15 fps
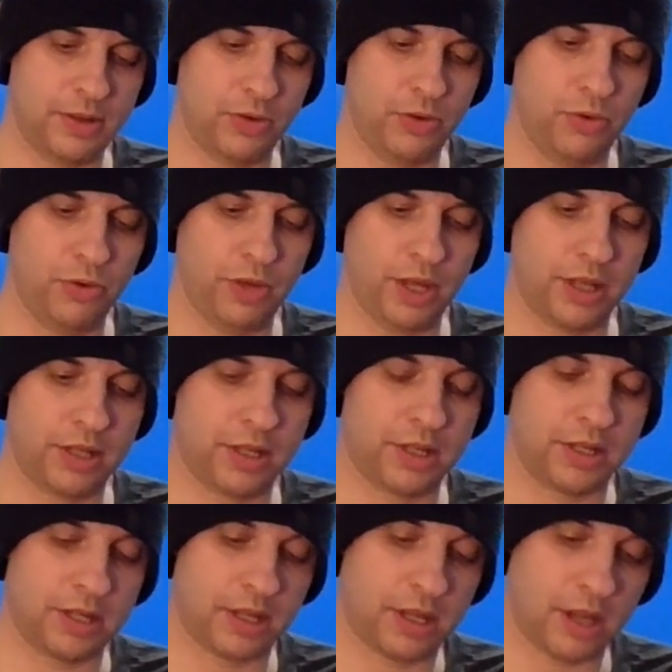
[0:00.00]
Ooh,
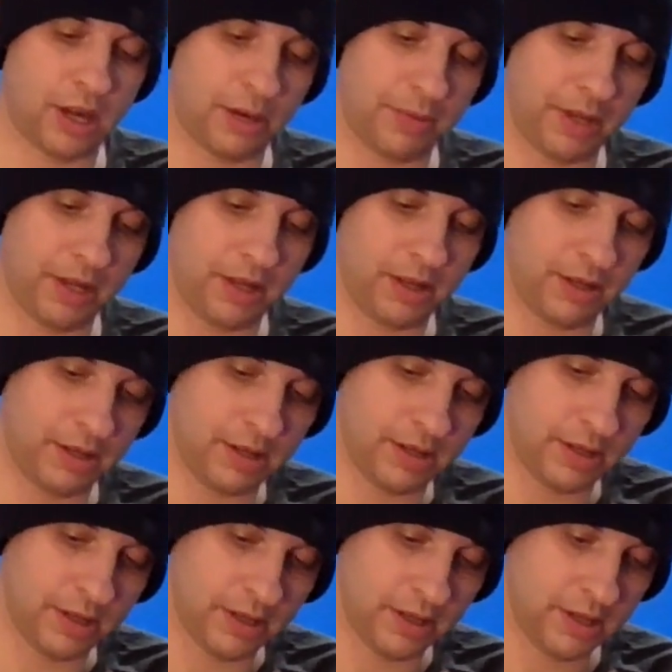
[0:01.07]
that's gotta be,
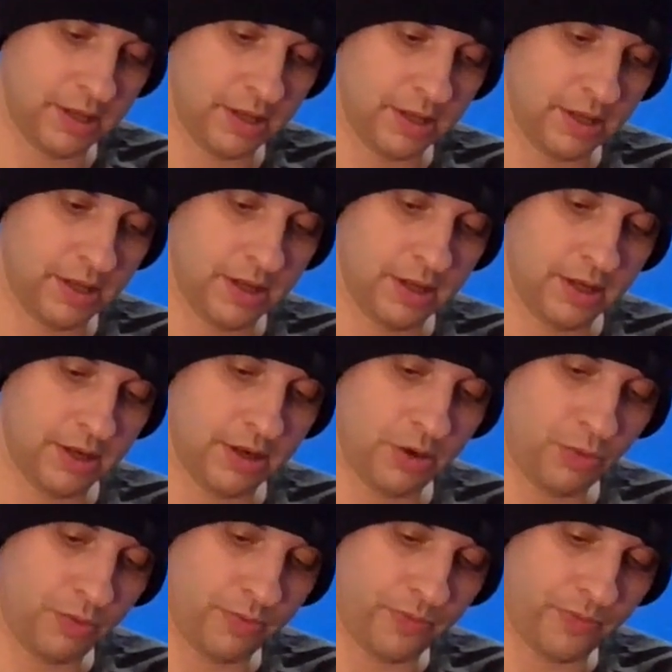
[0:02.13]

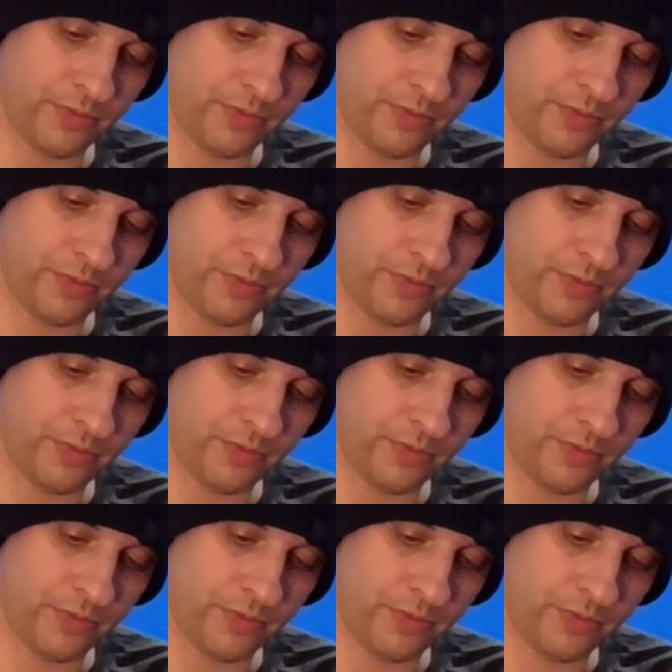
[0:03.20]
nope.